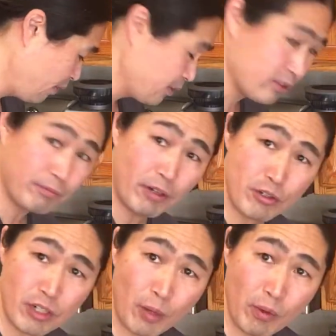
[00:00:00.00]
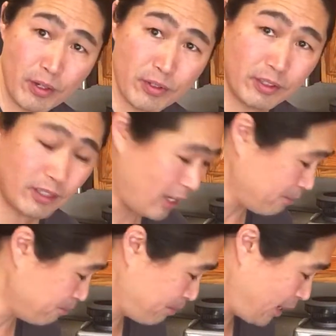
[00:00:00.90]
So first shot wasn't
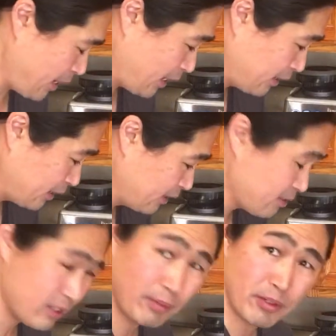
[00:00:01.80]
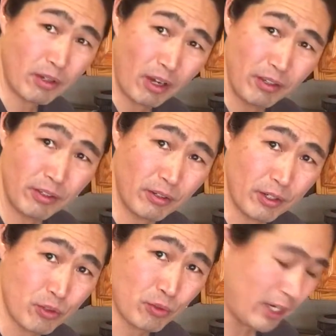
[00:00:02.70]
that bad, except it's under
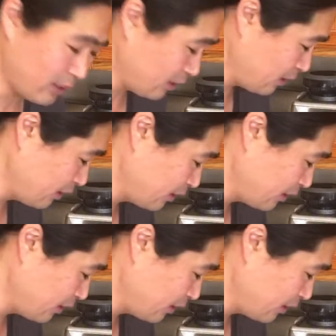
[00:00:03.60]
extracted a